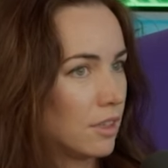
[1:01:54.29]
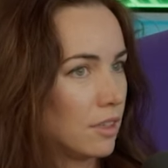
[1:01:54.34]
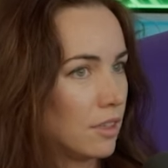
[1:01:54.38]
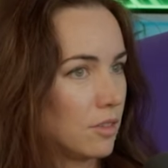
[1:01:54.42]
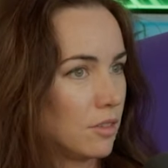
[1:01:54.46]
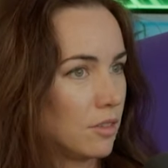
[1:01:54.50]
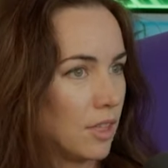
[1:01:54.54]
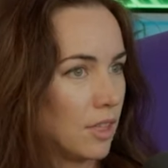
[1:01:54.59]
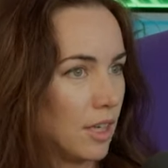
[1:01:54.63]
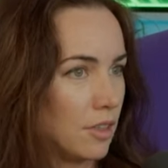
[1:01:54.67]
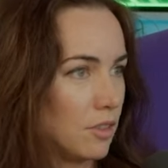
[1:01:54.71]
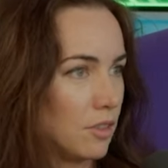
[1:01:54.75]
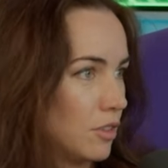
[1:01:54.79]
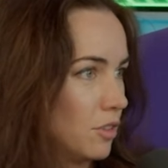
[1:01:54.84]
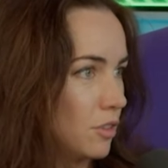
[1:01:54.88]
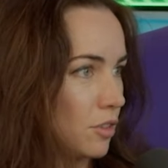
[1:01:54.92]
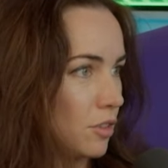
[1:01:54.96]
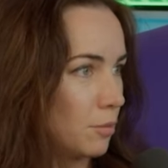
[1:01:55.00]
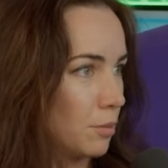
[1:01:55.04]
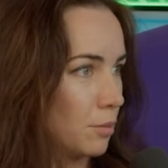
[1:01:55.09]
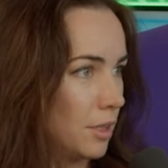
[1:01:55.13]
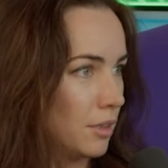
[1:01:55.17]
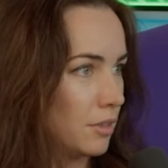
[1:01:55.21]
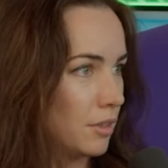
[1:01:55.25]
Tennis is
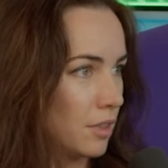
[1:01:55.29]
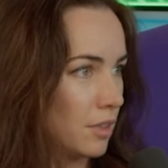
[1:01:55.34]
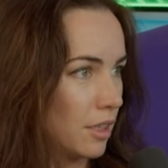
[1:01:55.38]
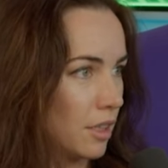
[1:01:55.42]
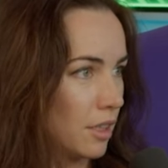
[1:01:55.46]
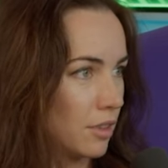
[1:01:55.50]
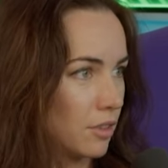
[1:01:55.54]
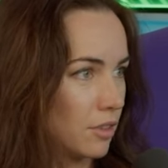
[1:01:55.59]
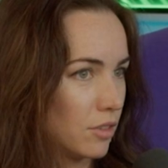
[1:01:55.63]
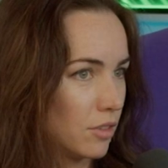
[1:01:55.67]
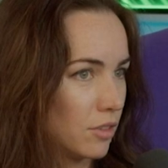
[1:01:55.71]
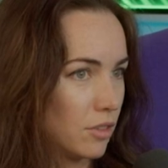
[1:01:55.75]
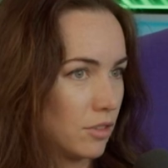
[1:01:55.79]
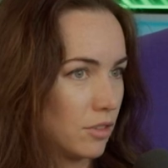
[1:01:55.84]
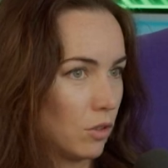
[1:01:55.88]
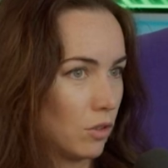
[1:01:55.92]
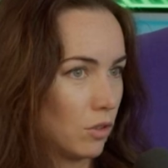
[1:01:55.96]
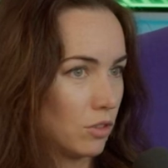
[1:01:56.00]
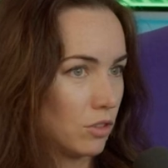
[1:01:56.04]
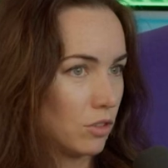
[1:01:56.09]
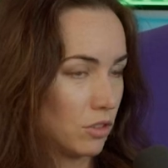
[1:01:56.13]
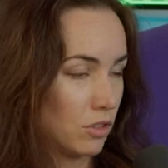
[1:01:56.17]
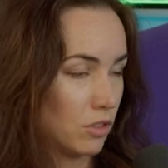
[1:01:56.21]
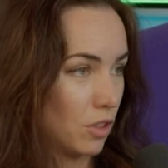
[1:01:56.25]
competing against
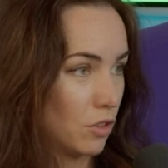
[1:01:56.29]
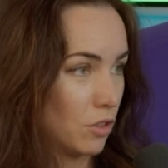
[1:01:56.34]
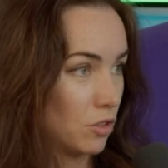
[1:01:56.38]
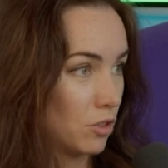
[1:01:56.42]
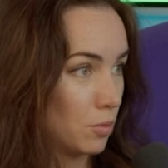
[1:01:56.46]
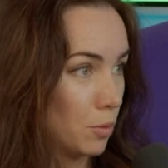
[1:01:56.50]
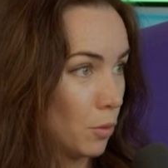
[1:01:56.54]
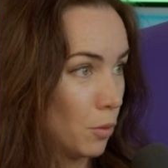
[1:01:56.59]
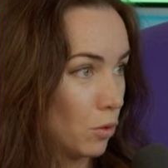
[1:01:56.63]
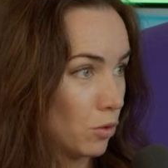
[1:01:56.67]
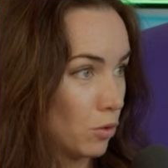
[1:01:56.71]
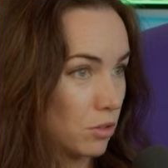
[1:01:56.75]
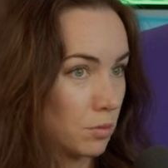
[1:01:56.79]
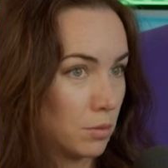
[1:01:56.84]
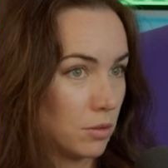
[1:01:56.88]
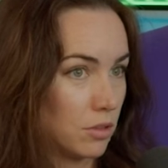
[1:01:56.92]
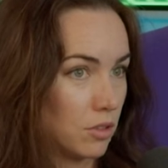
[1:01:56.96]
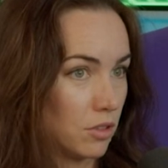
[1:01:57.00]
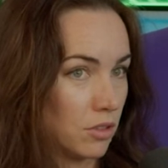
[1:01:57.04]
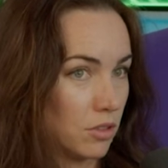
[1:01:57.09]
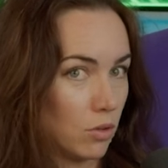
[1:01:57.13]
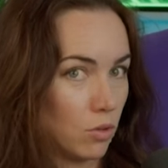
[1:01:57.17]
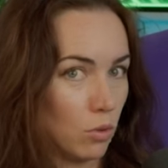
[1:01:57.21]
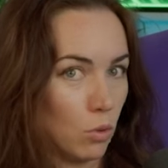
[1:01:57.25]
not just other sports, but
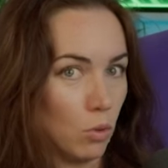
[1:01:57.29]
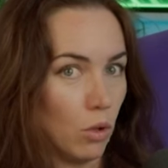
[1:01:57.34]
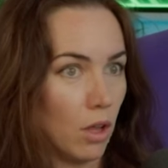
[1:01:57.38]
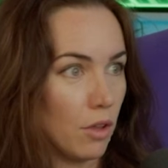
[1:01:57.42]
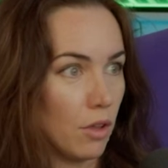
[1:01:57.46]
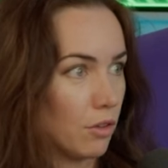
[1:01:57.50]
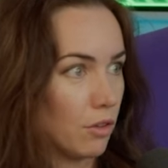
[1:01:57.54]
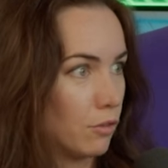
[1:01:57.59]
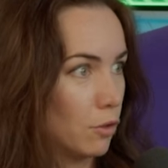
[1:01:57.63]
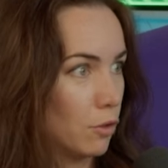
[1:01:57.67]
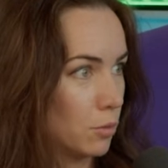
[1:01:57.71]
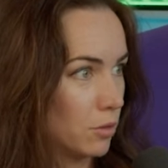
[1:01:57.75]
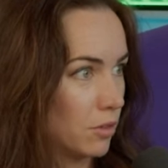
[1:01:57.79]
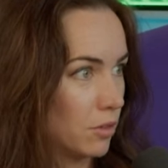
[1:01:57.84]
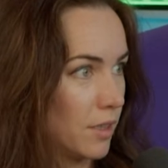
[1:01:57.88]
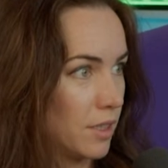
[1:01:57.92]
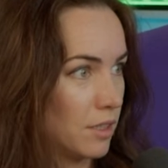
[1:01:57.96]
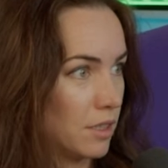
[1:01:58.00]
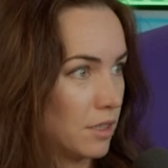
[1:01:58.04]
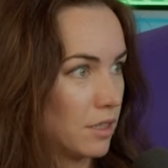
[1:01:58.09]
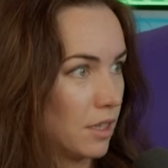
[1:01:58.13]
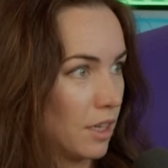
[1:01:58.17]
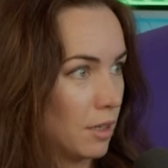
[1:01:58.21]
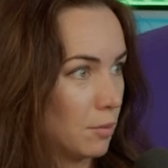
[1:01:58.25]
just all other forms of
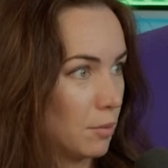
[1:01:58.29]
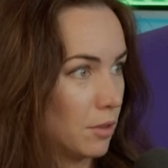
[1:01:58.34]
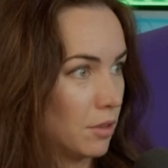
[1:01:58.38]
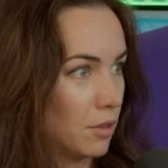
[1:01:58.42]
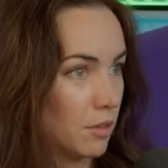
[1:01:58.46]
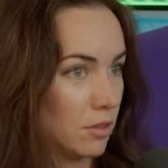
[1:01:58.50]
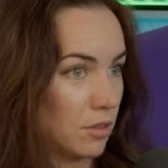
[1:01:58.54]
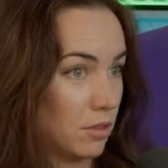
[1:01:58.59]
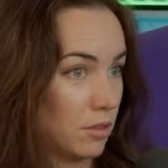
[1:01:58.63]
entertainment.